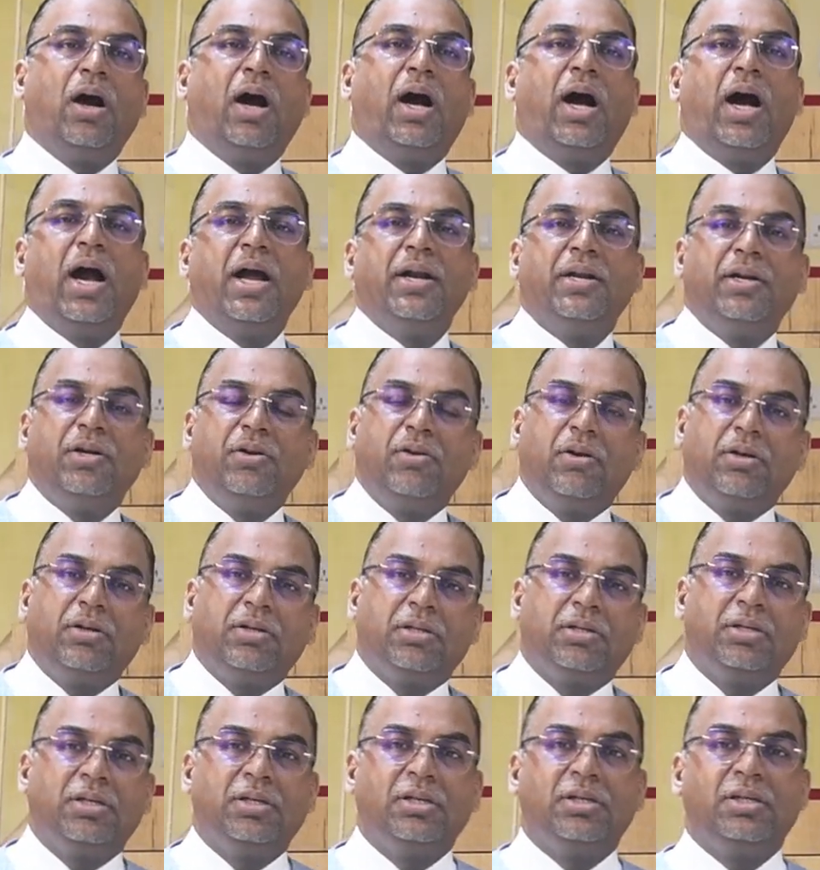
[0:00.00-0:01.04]
I did
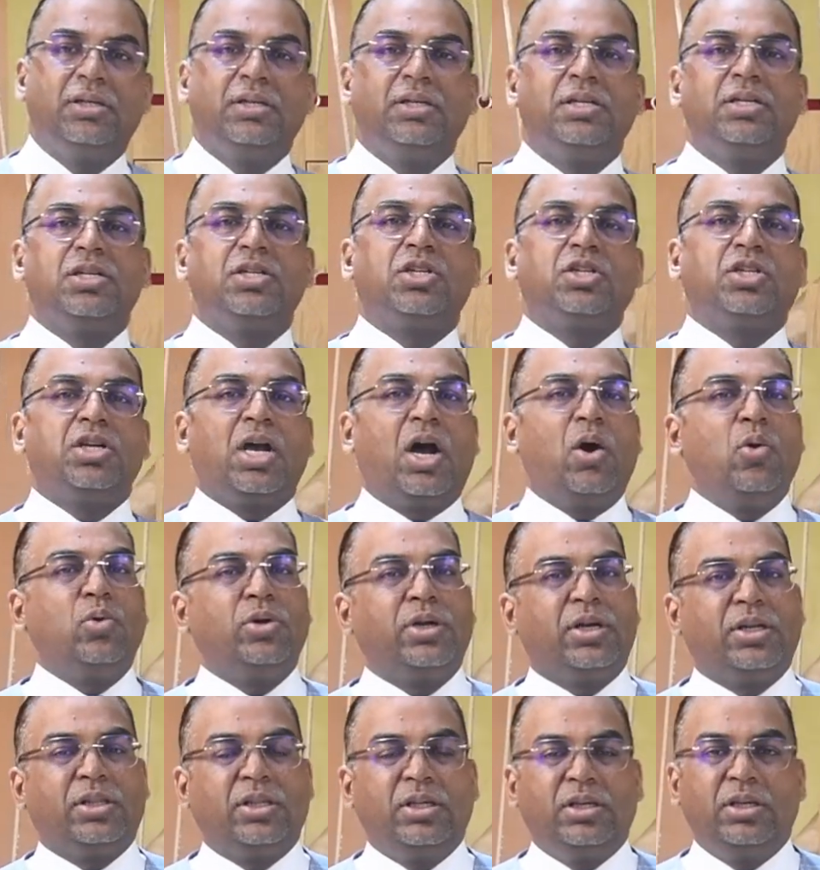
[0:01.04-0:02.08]
not shout
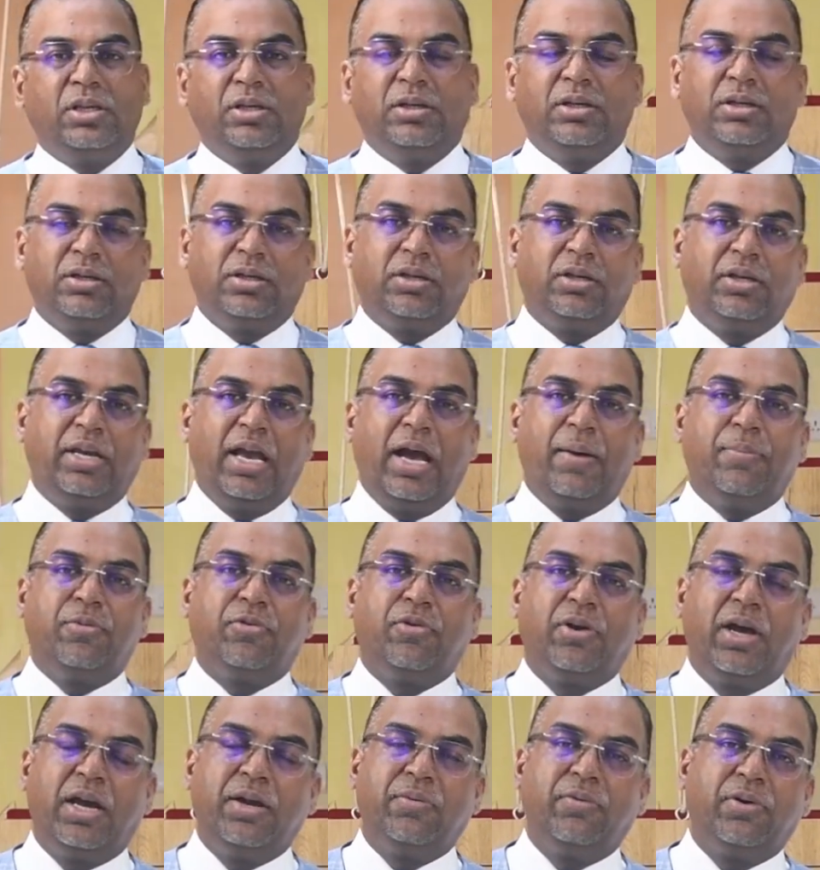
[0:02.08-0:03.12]
at the cab
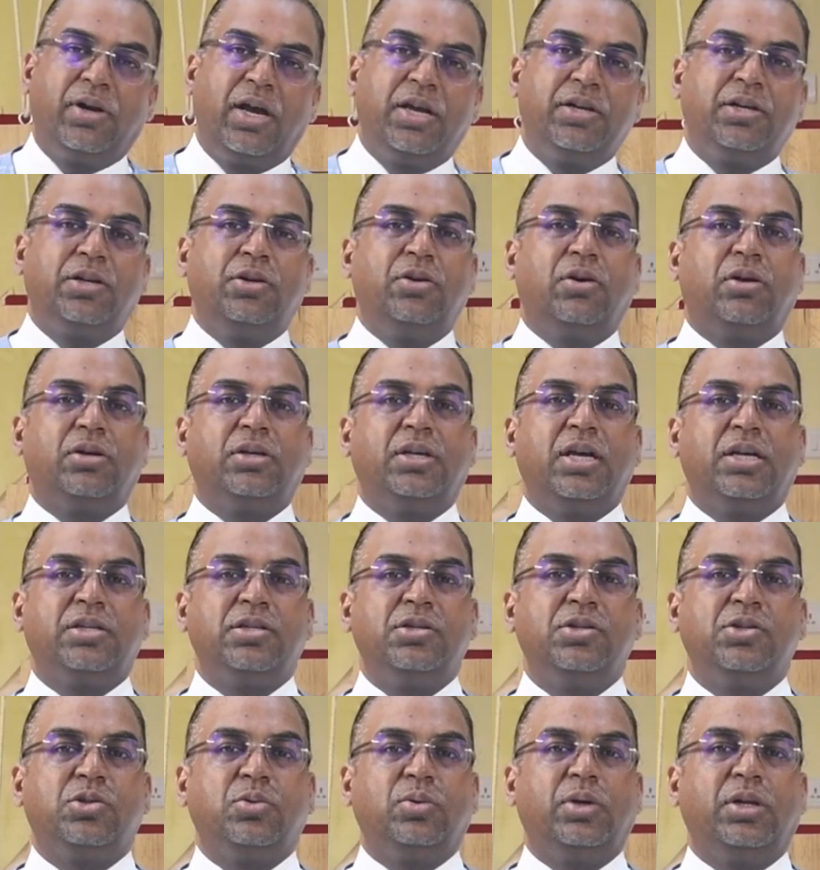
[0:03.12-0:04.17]
driver, I did not get
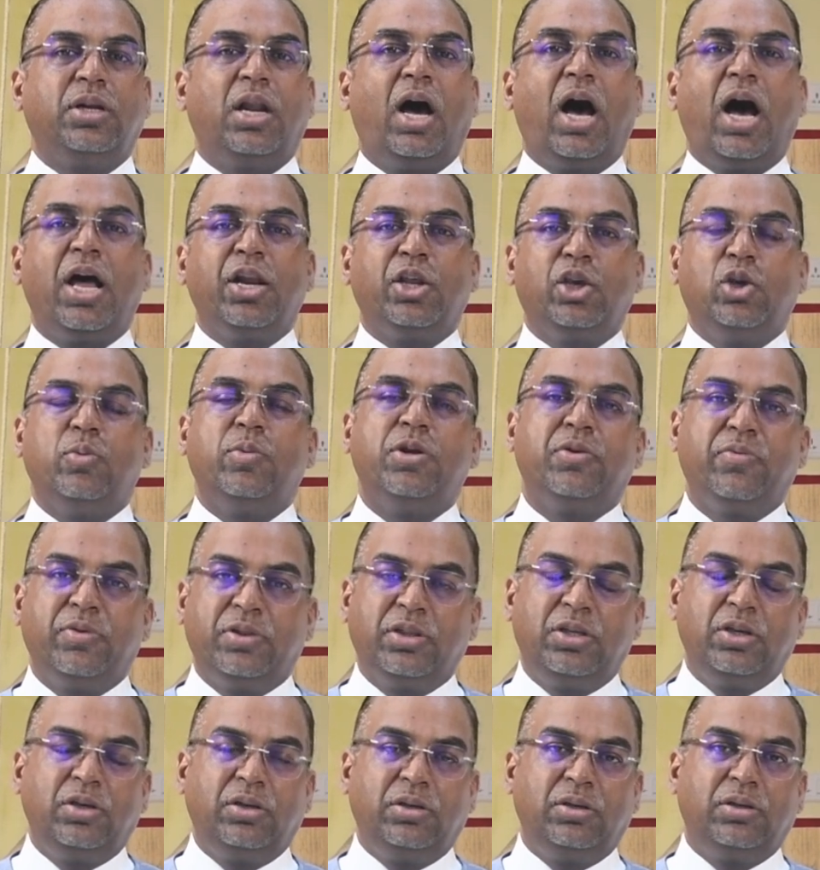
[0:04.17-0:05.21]
into an argument with
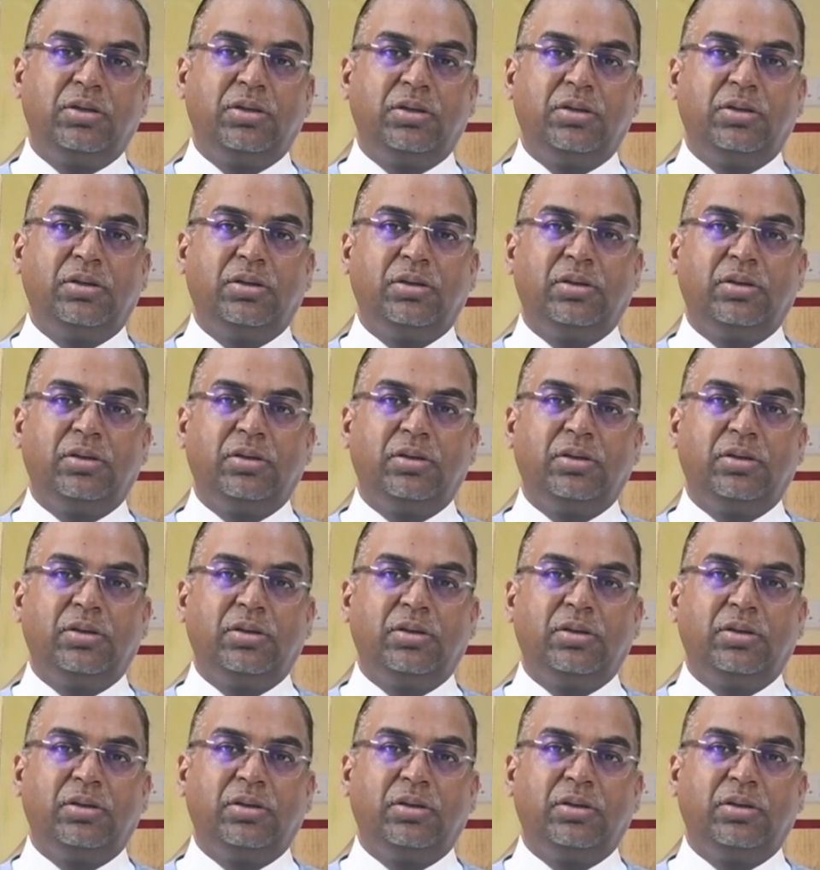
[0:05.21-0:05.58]
the